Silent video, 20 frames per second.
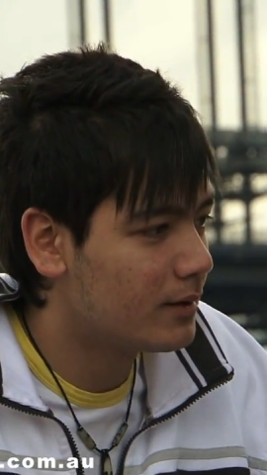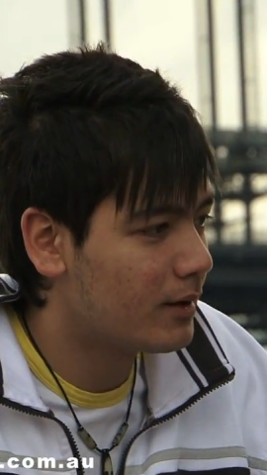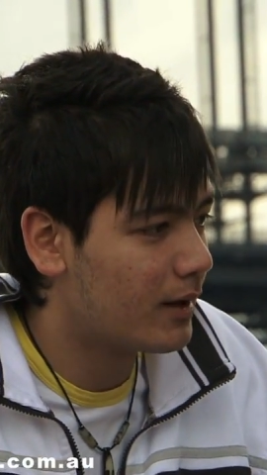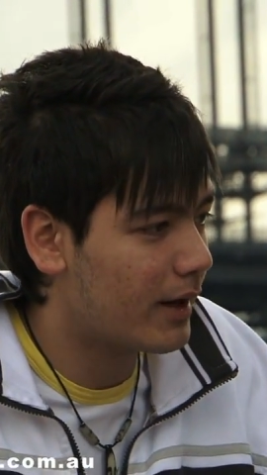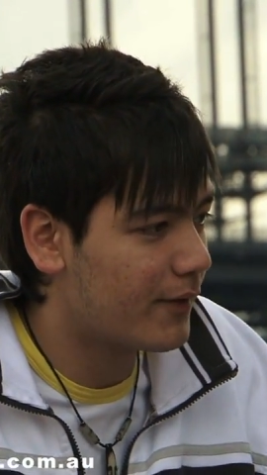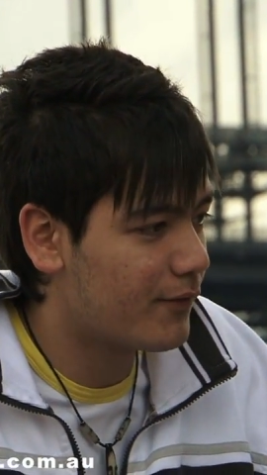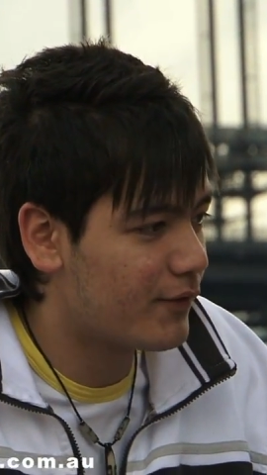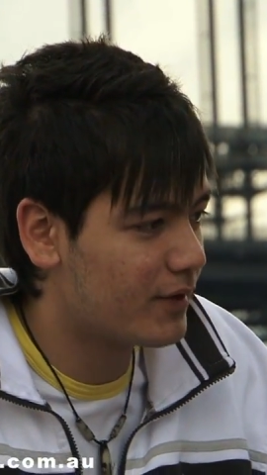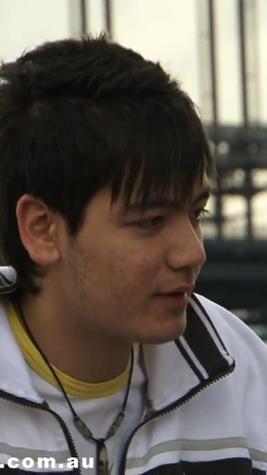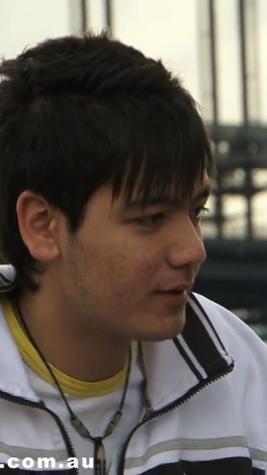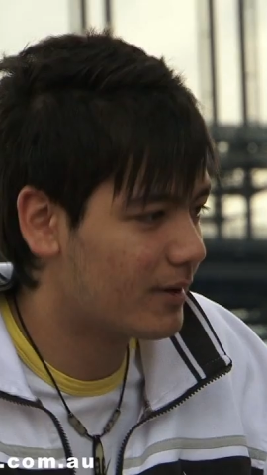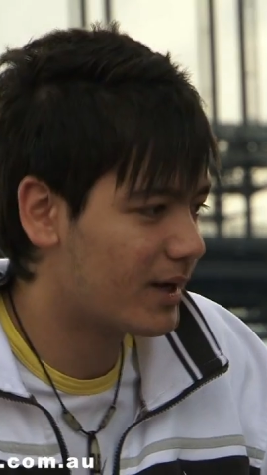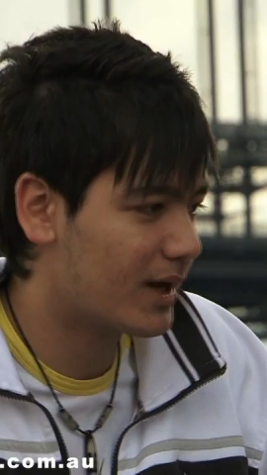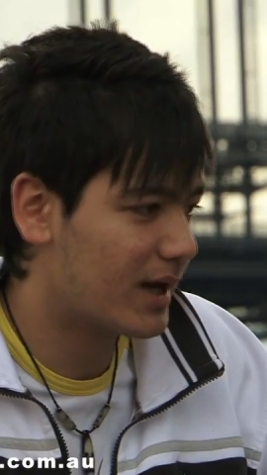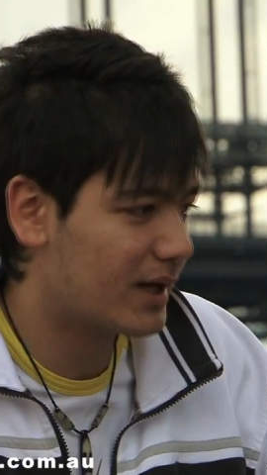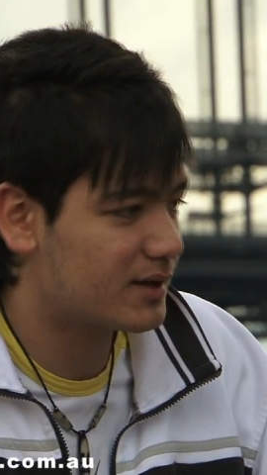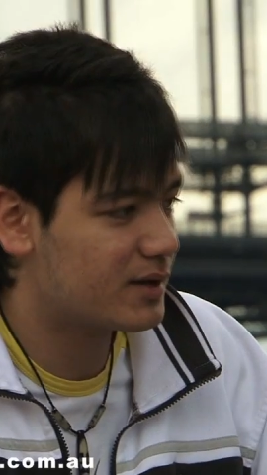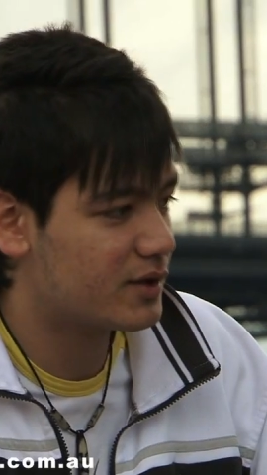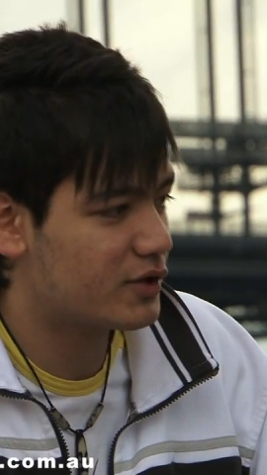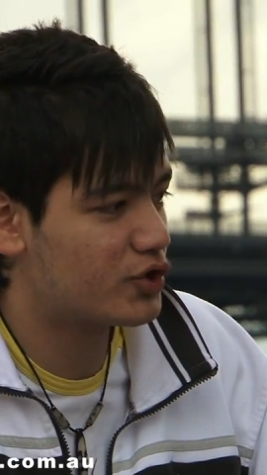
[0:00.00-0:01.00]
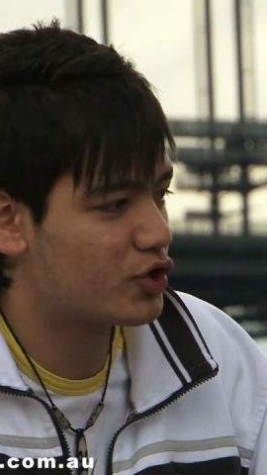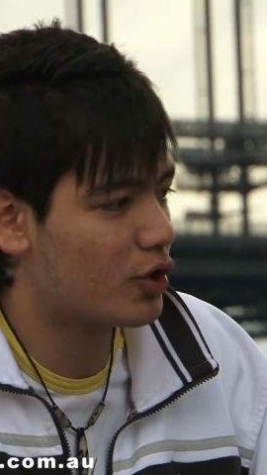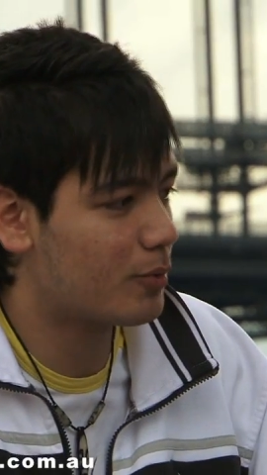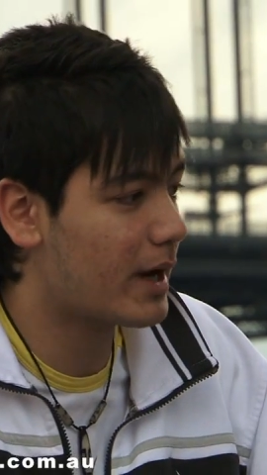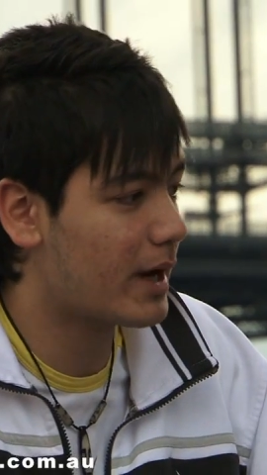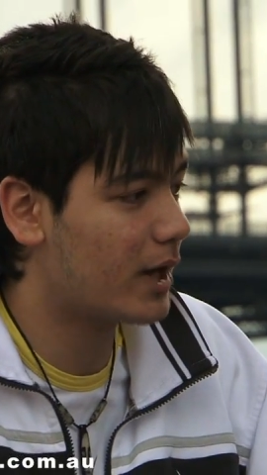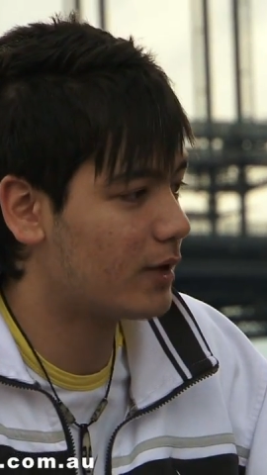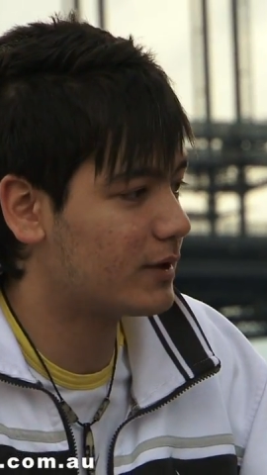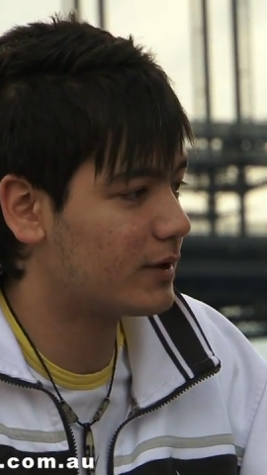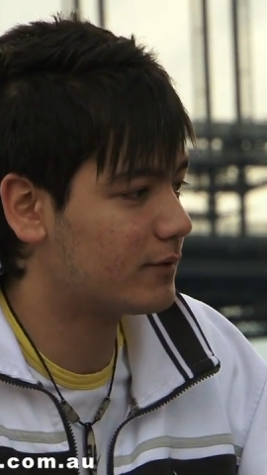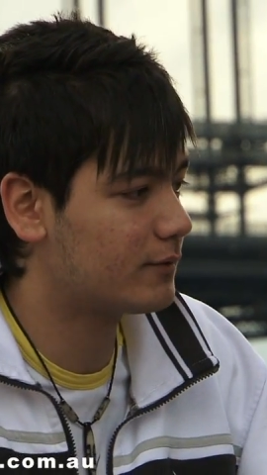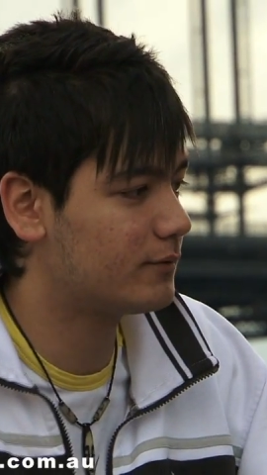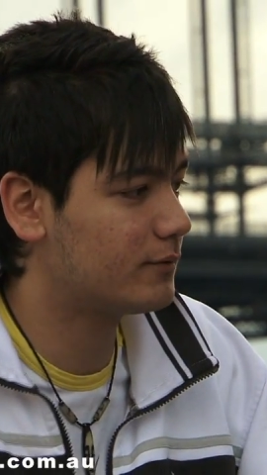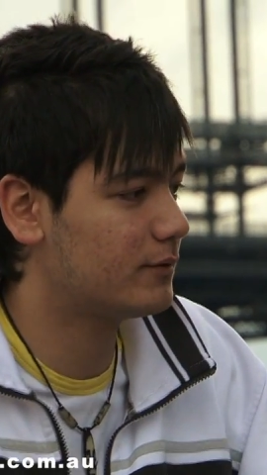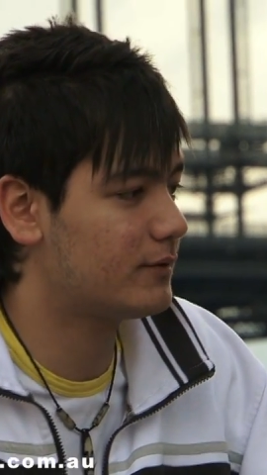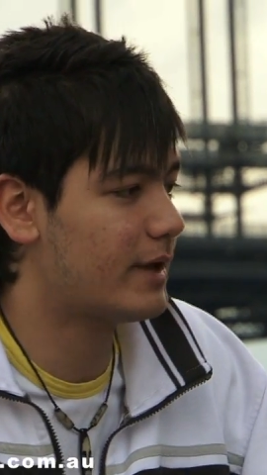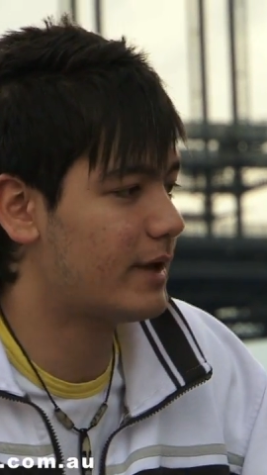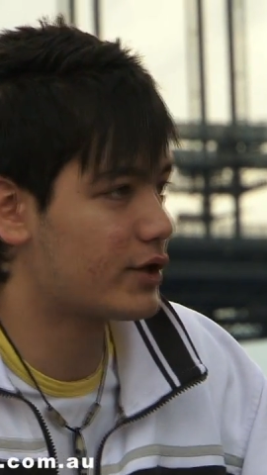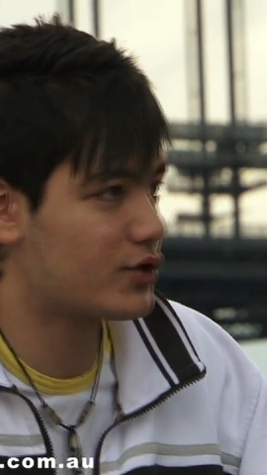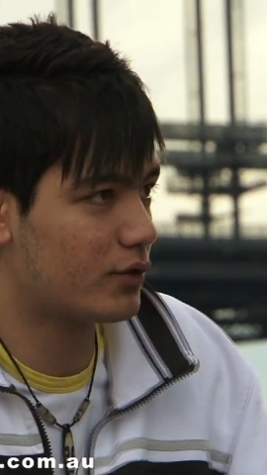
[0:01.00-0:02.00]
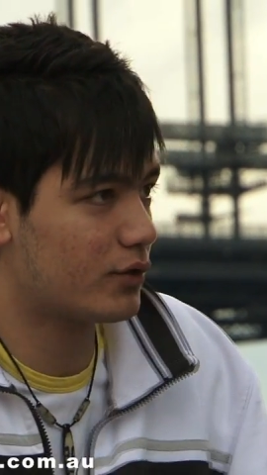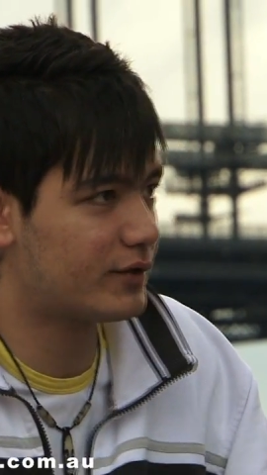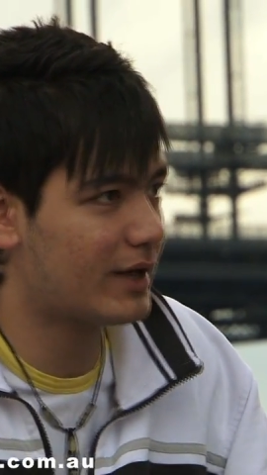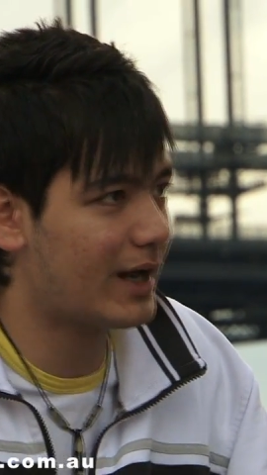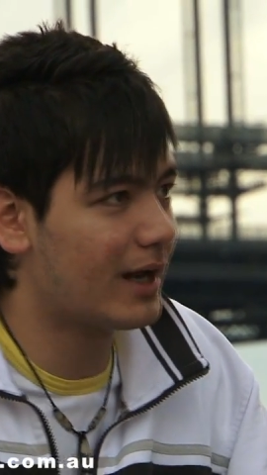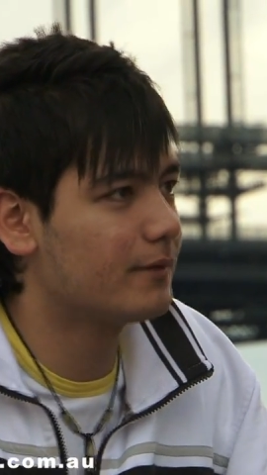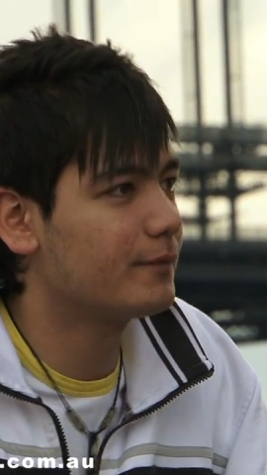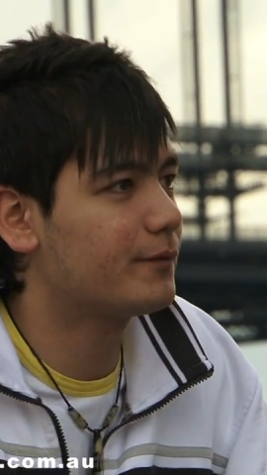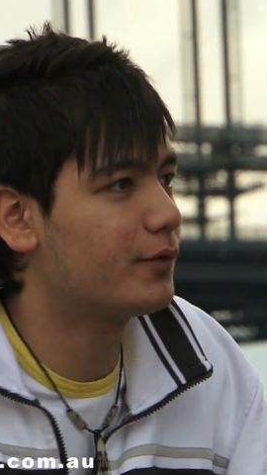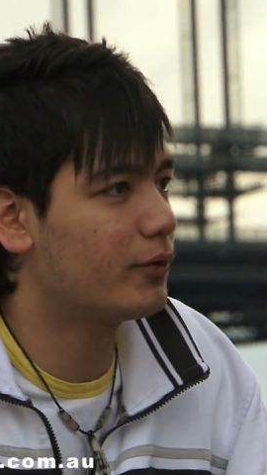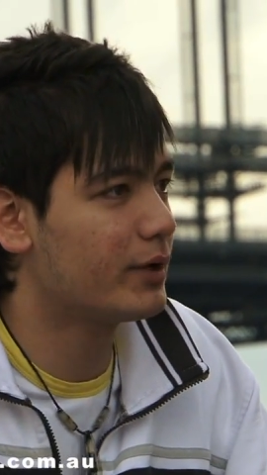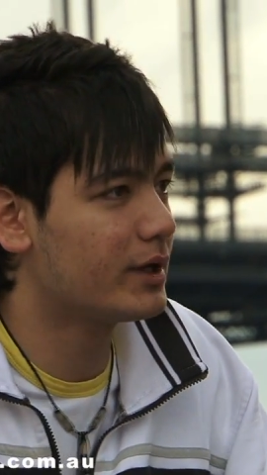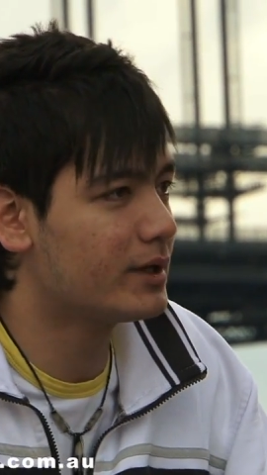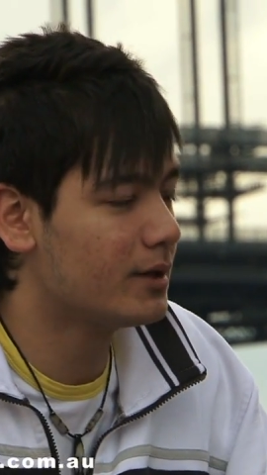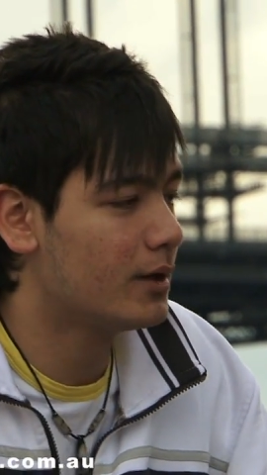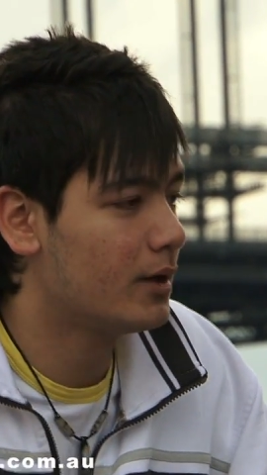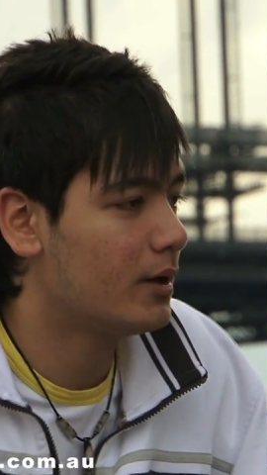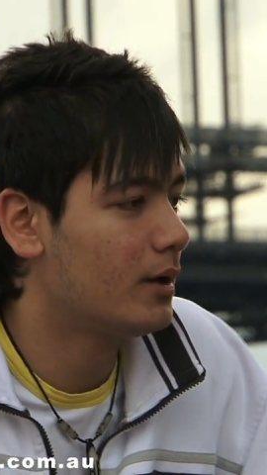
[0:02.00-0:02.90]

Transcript: I think I got some kind of a natural talent for it.